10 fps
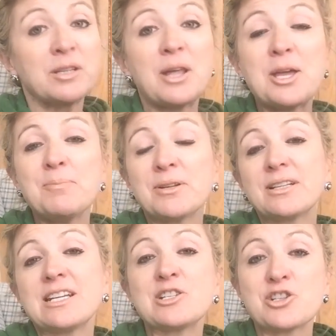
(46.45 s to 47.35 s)

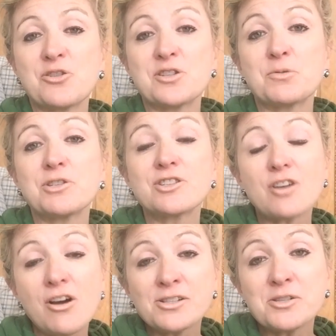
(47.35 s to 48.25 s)
liability insurance, which
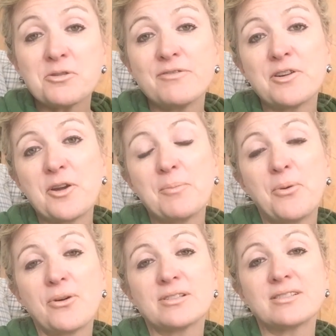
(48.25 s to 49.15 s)
is also a very
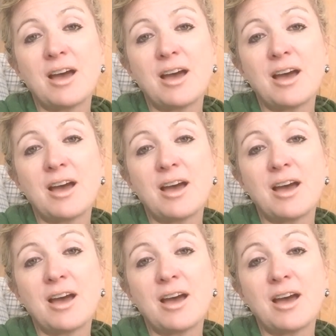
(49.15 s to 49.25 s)
important